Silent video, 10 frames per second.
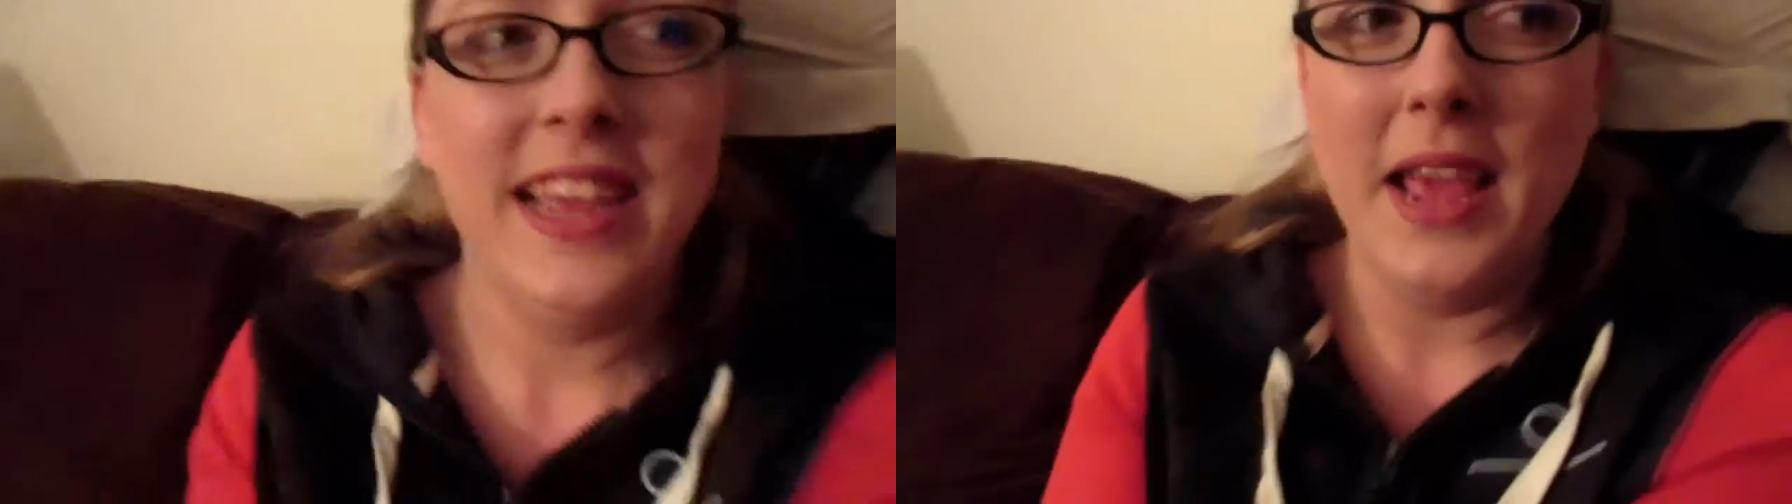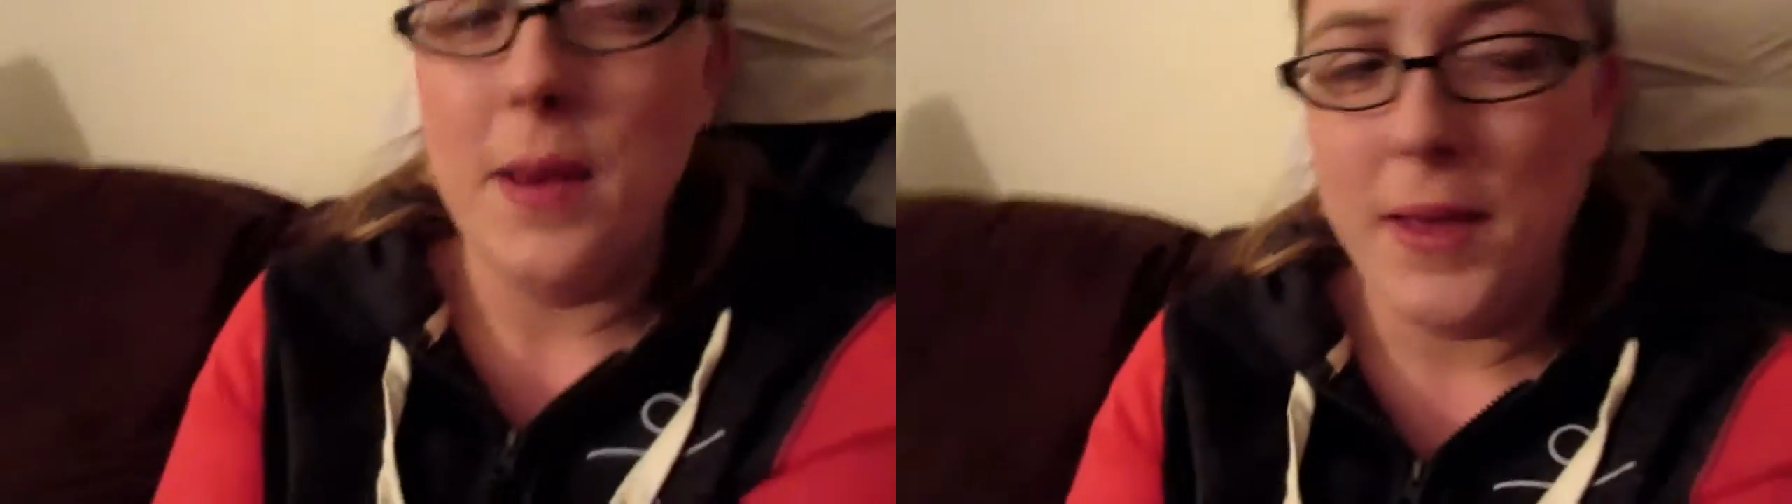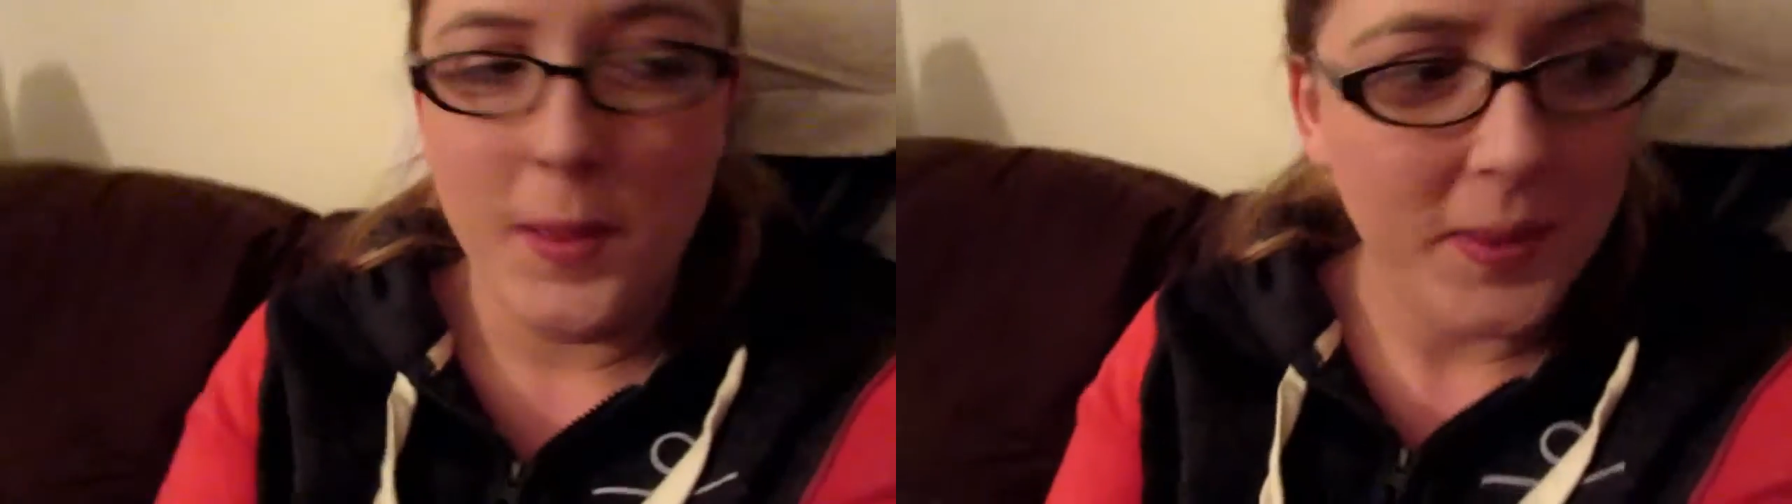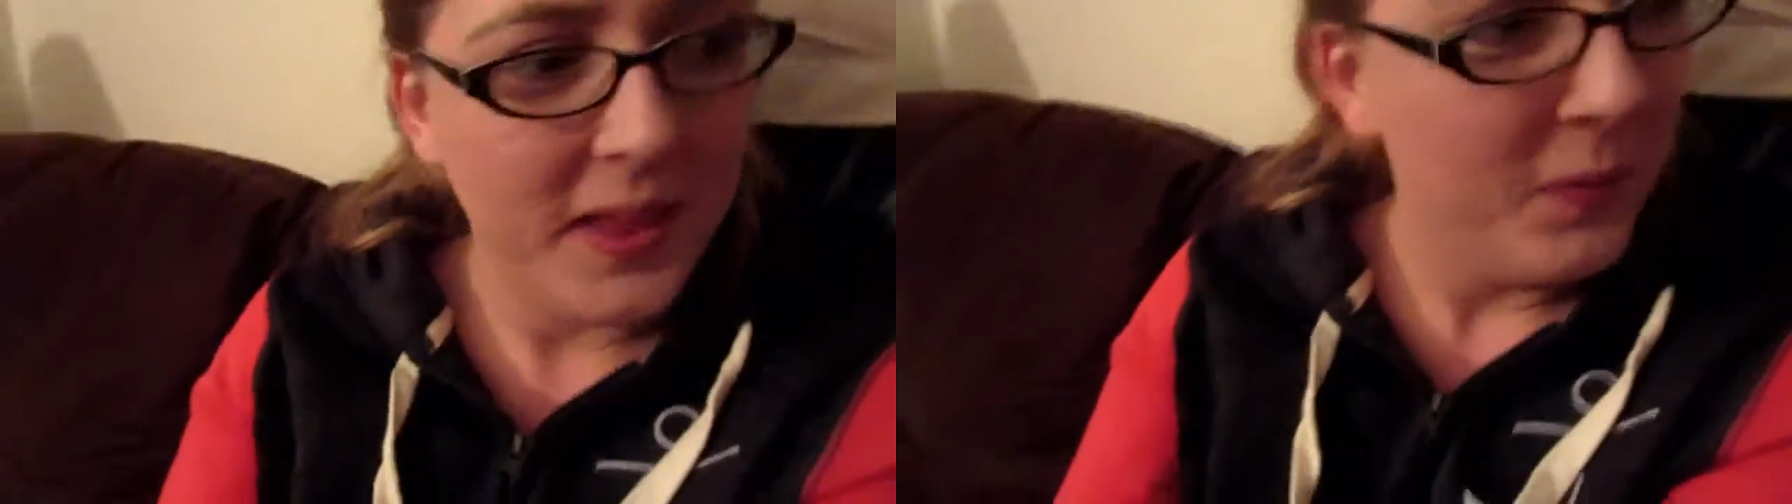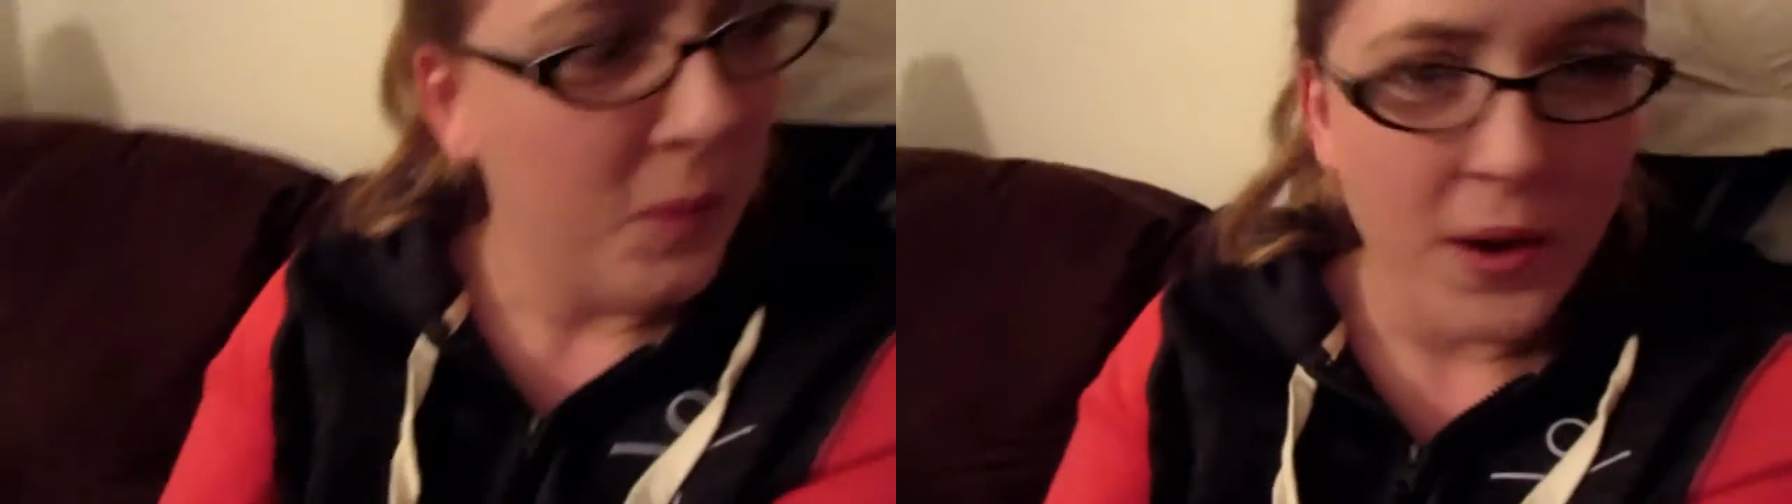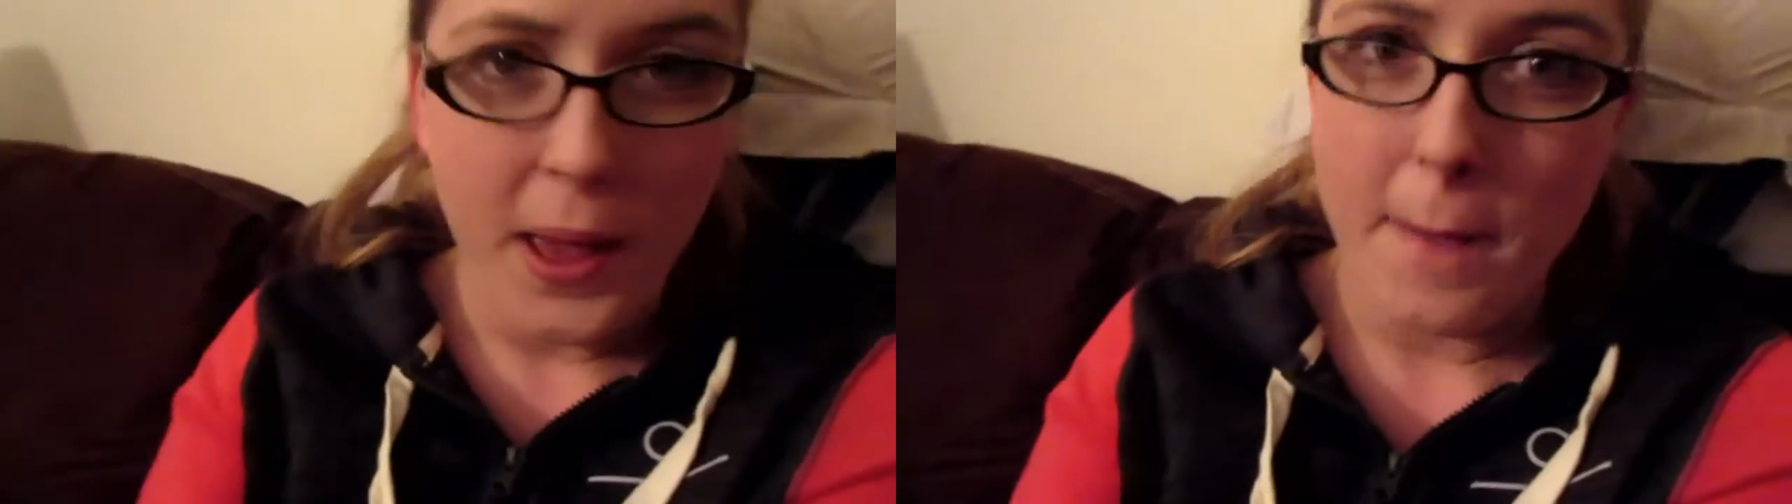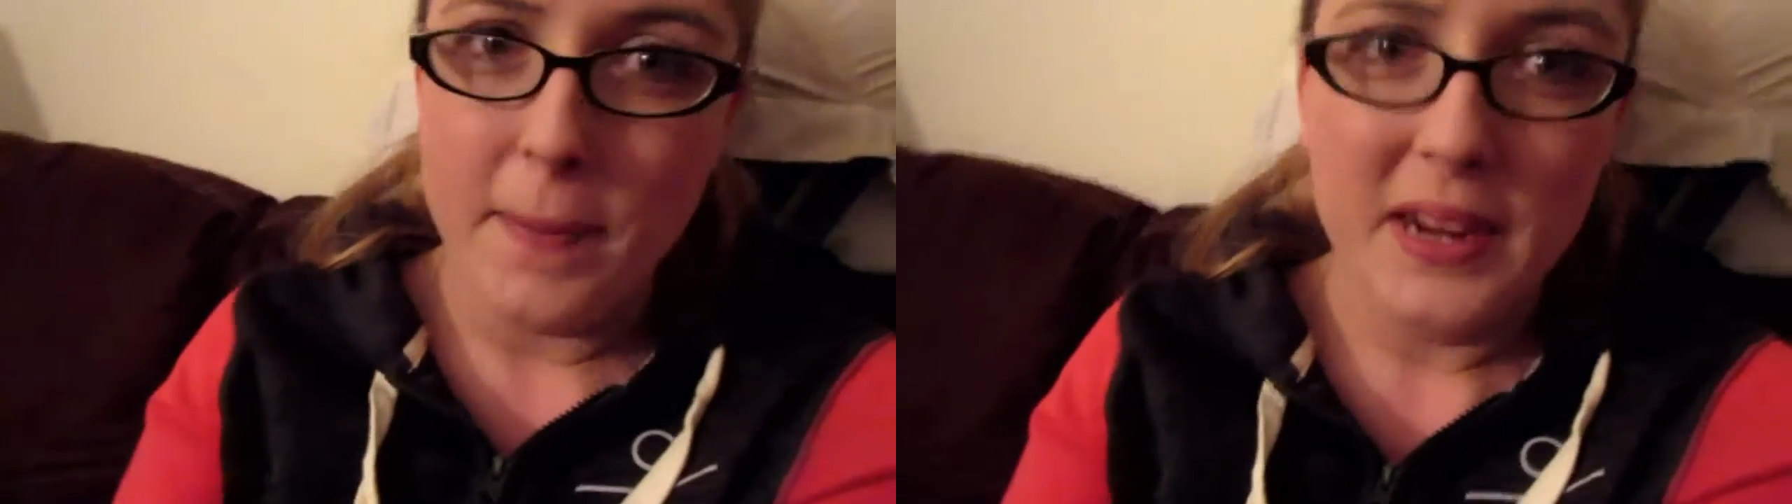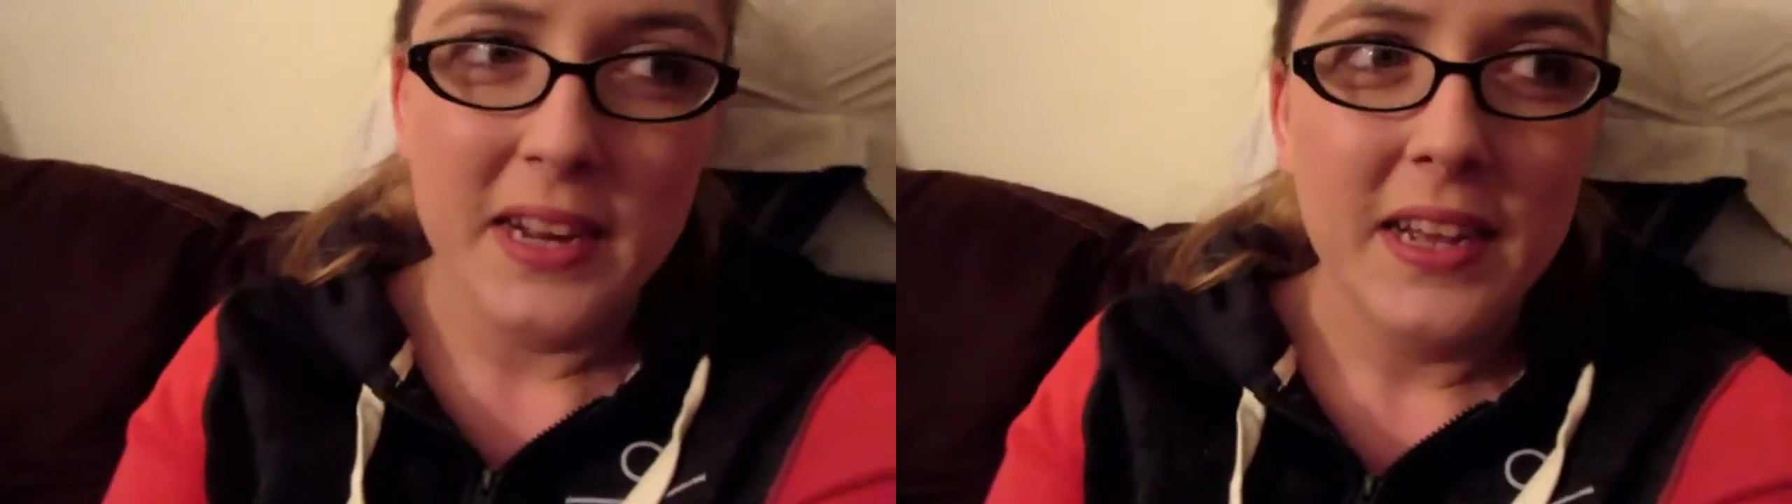Can't make me. Won't
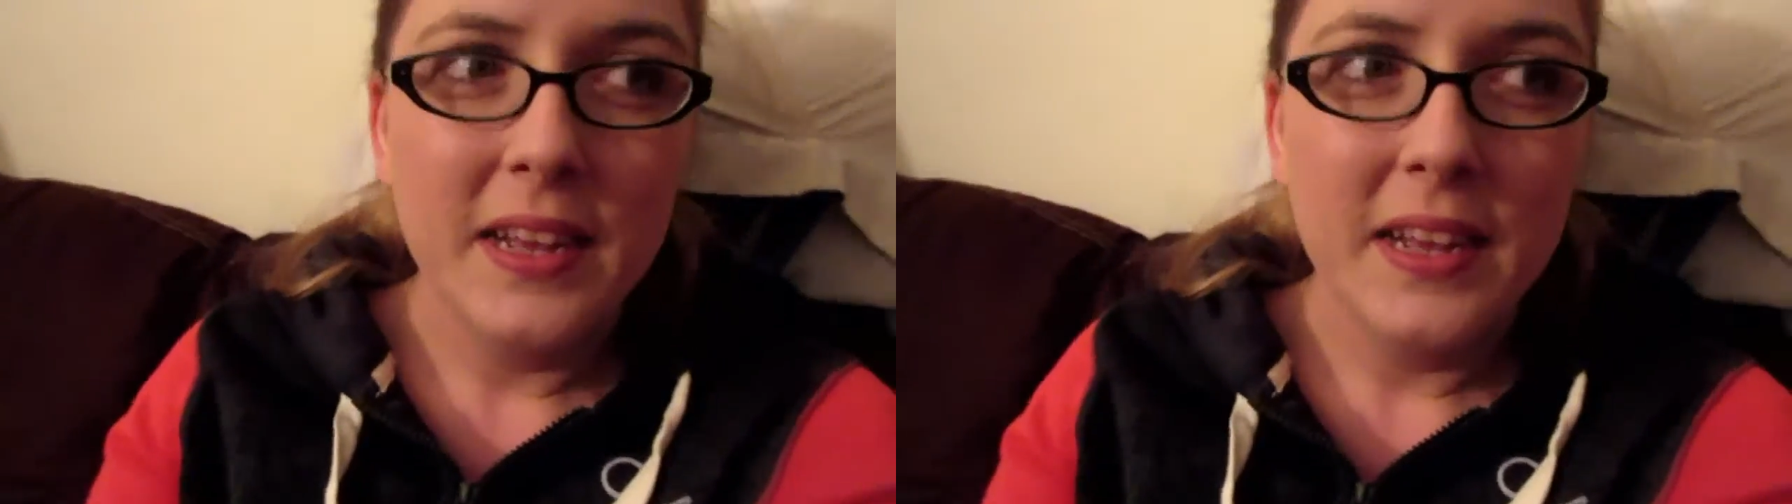happen.